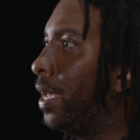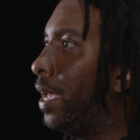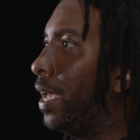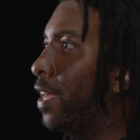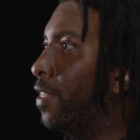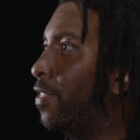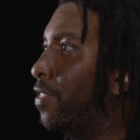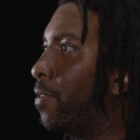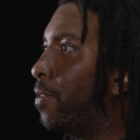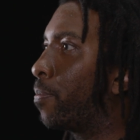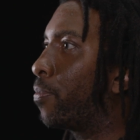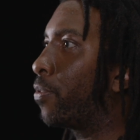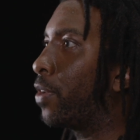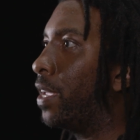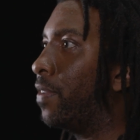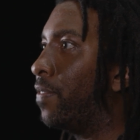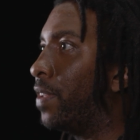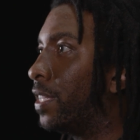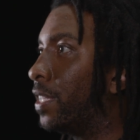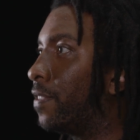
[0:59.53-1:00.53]
and the
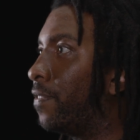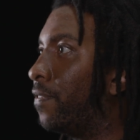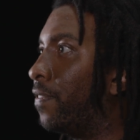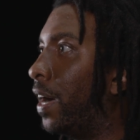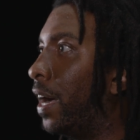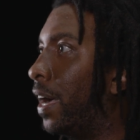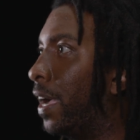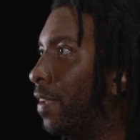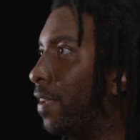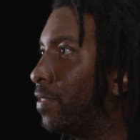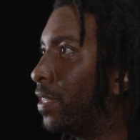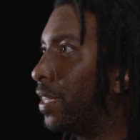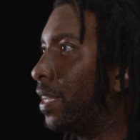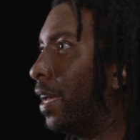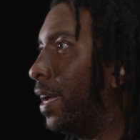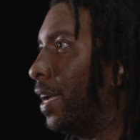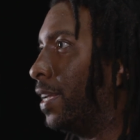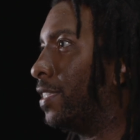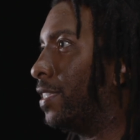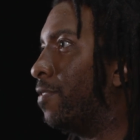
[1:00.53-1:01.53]
previous five
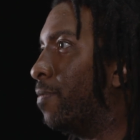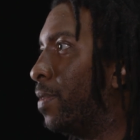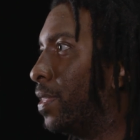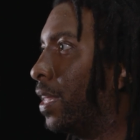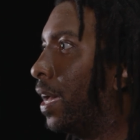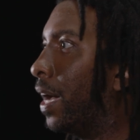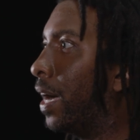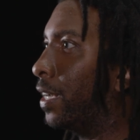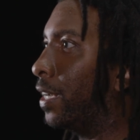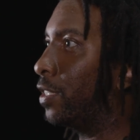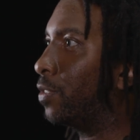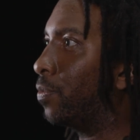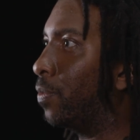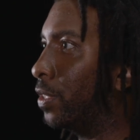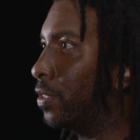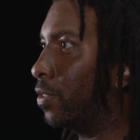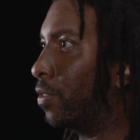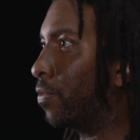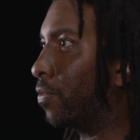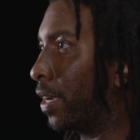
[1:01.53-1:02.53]
Julys have been the hottest
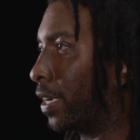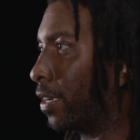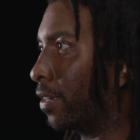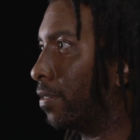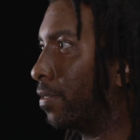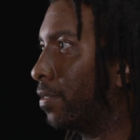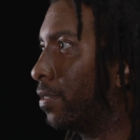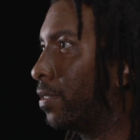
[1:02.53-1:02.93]
ones on record.